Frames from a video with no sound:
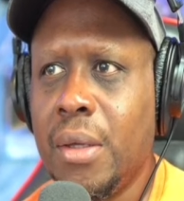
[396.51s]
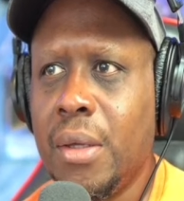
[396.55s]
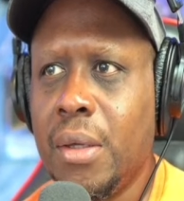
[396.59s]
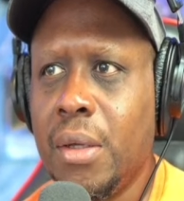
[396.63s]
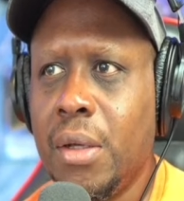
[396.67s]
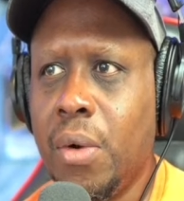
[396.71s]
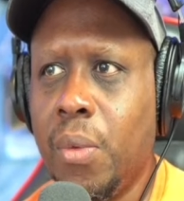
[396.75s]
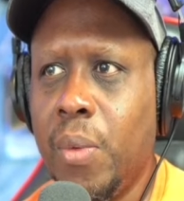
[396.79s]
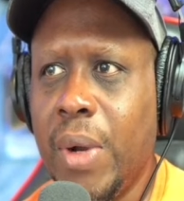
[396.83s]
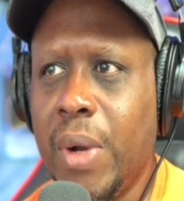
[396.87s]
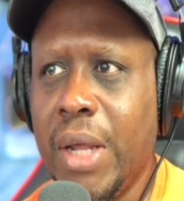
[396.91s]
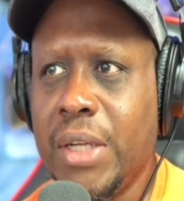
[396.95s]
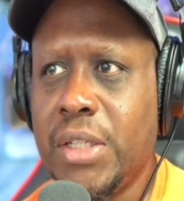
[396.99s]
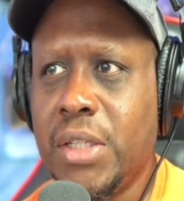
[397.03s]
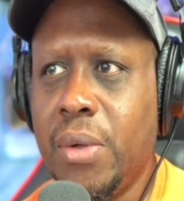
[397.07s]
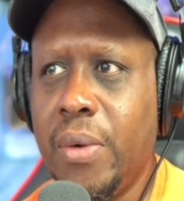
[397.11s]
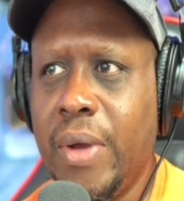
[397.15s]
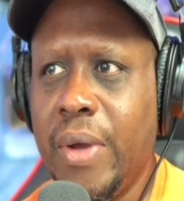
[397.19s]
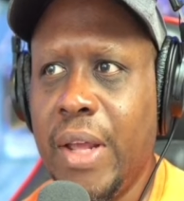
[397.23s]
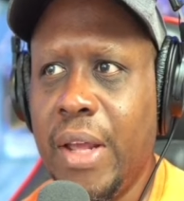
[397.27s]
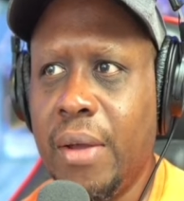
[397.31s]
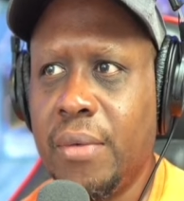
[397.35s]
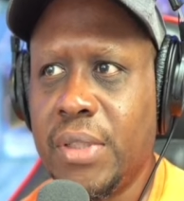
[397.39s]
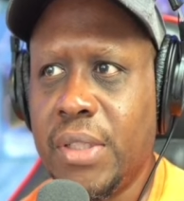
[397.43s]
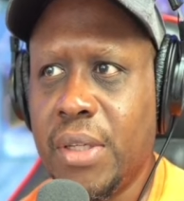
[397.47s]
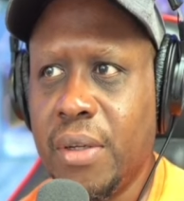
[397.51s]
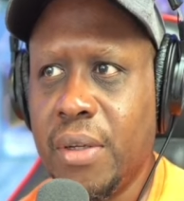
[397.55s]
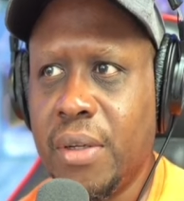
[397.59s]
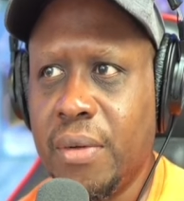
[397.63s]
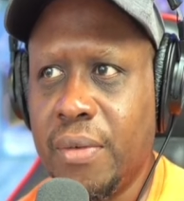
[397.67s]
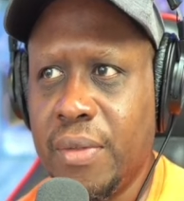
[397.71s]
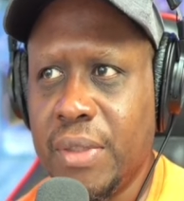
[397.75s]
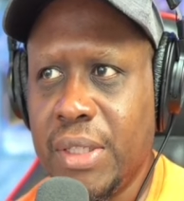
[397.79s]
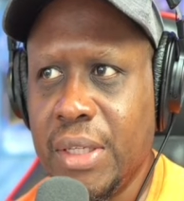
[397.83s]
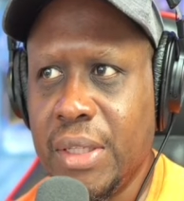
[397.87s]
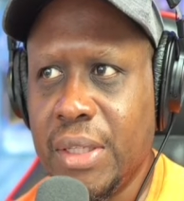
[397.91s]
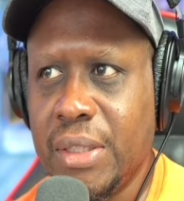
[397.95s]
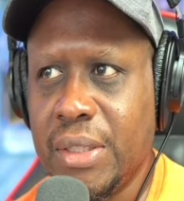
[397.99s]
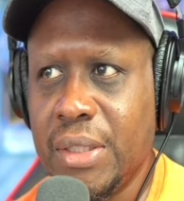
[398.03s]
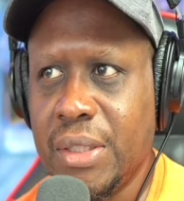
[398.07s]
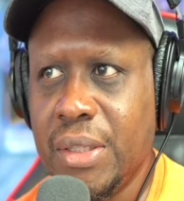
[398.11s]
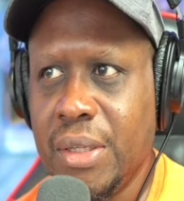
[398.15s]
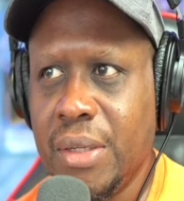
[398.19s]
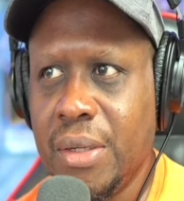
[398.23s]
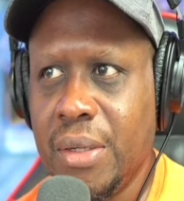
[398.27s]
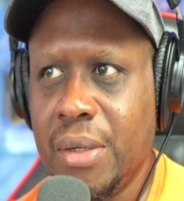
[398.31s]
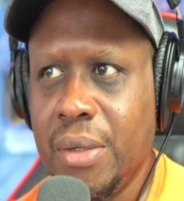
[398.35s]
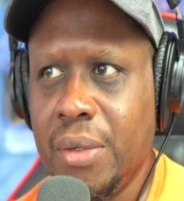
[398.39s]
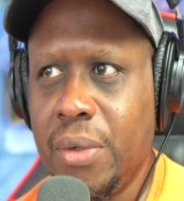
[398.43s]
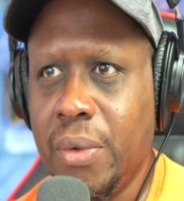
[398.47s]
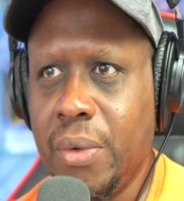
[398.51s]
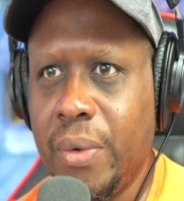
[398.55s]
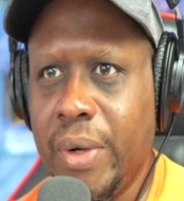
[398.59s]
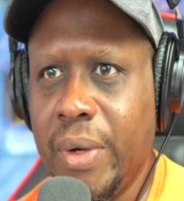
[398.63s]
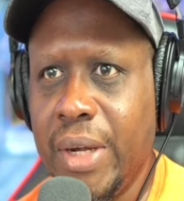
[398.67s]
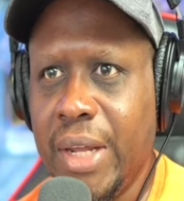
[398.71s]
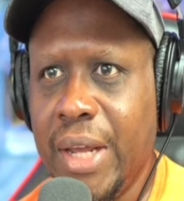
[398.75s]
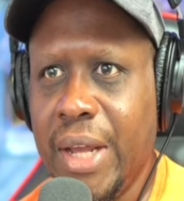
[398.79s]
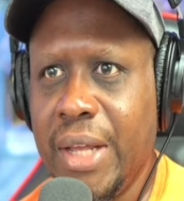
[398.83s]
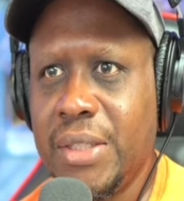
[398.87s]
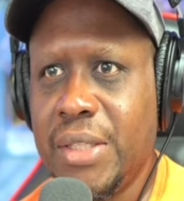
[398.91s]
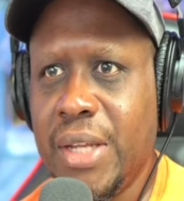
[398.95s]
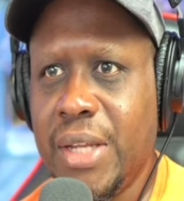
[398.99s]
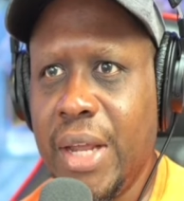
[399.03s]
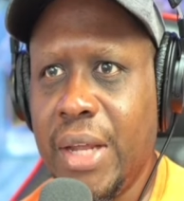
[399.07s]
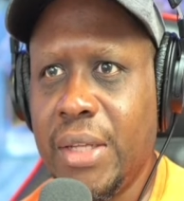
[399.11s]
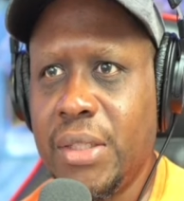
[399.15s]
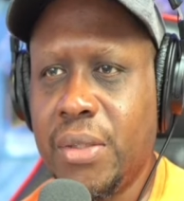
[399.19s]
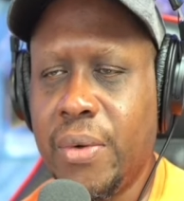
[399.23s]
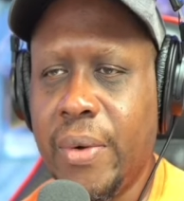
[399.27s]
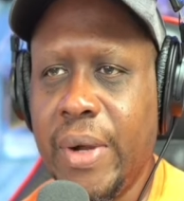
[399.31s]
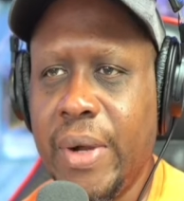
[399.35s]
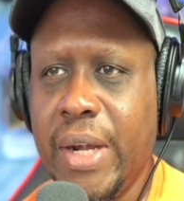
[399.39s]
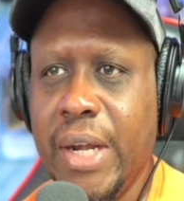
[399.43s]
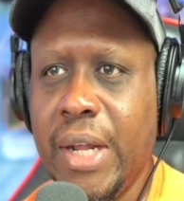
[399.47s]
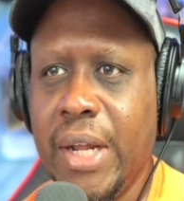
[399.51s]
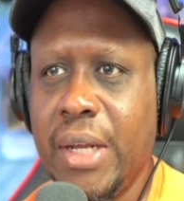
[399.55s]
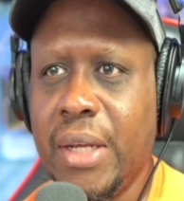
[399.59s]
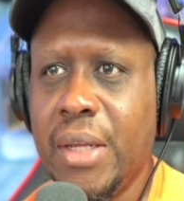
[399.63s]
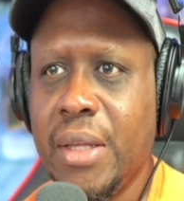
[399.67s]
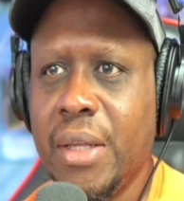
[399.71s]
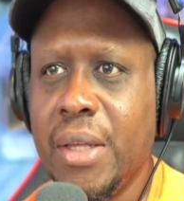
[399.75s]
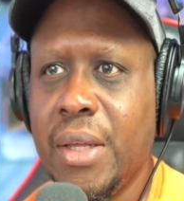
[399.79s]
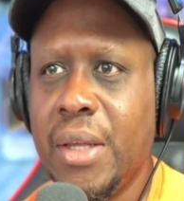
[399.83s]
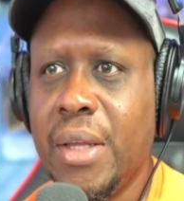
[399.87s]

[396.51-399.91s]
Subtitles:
correctional health services do an intake screening